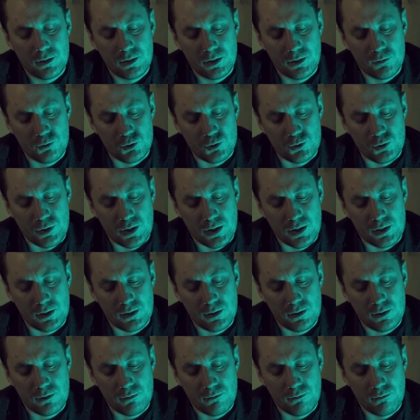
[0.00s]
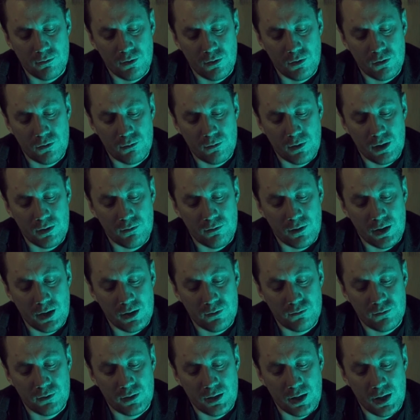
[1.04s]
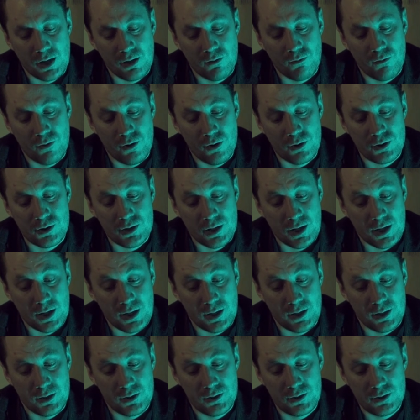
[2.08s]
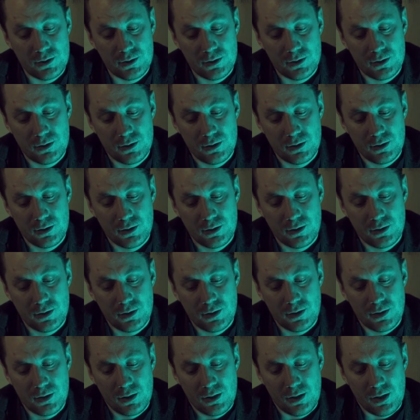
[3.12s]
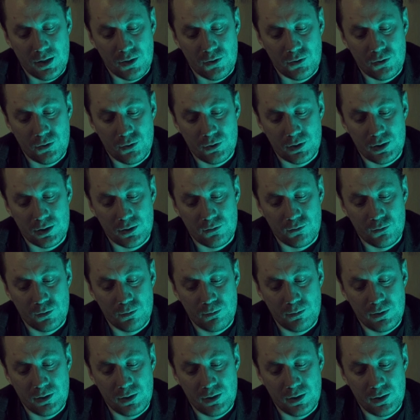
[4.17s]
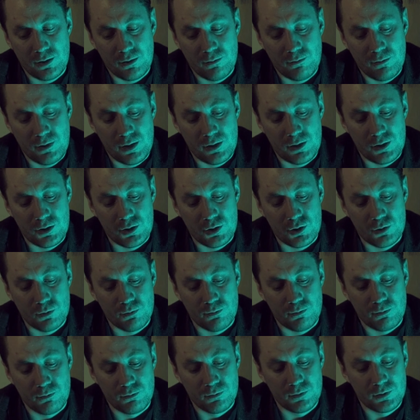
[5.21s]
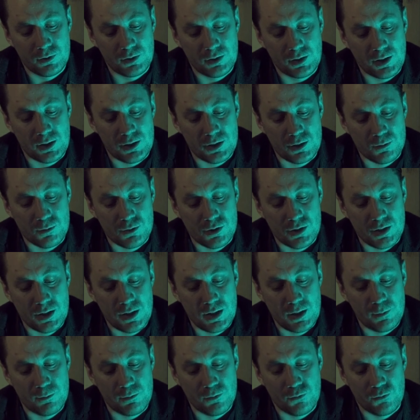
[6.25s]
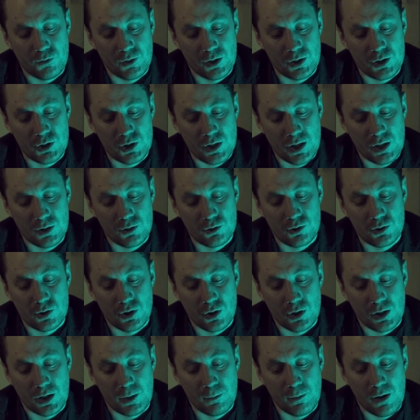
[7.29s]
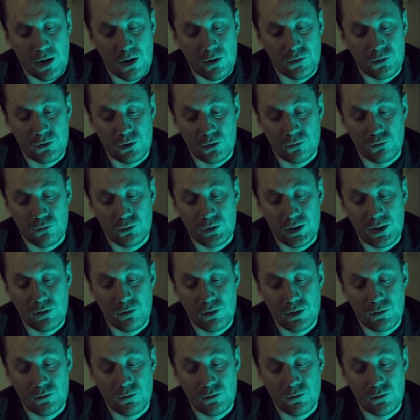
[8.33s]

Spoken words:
He was right. Both my wife and I were tired. I thought it would be better to get some sleep before I tried to talk him out of whatever